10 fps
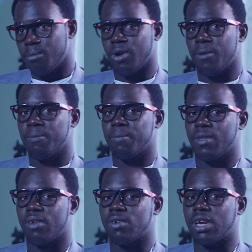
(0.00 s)
But
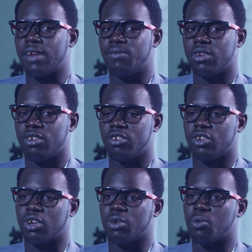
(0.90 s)
if you can't finish
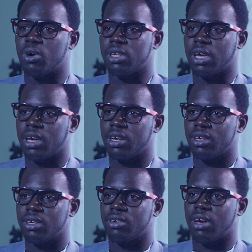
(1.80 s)
it all in 1 year,
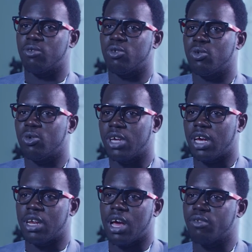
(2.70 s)
you have to do a
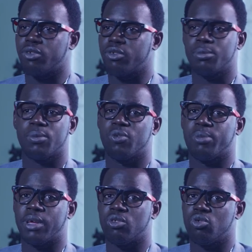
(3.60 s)
year and a half. Some people
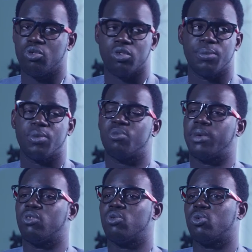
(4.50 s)
spend 2, some people
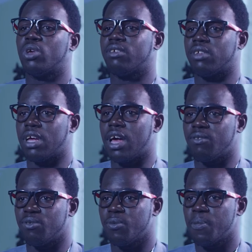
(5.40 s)
spend 2 years and a
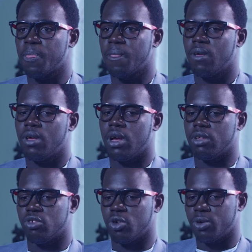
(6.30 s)
half.
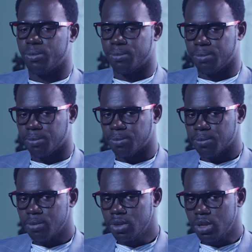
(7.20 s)
And so
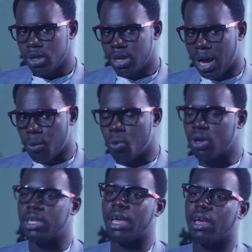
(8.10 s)
that 1
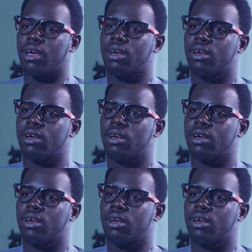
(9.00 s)
year,